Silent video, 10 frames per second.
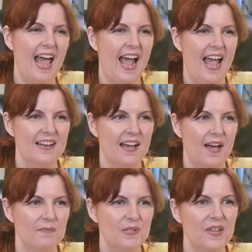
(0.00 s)
And
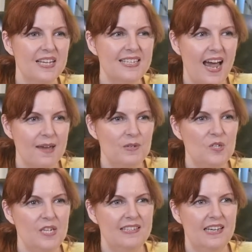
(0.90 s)
so this time
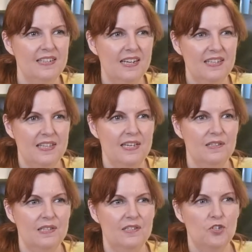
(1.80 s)
she sent us
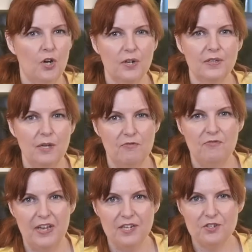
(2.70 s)
these chocolate
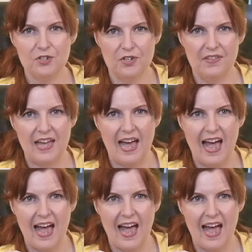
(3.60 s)
fish that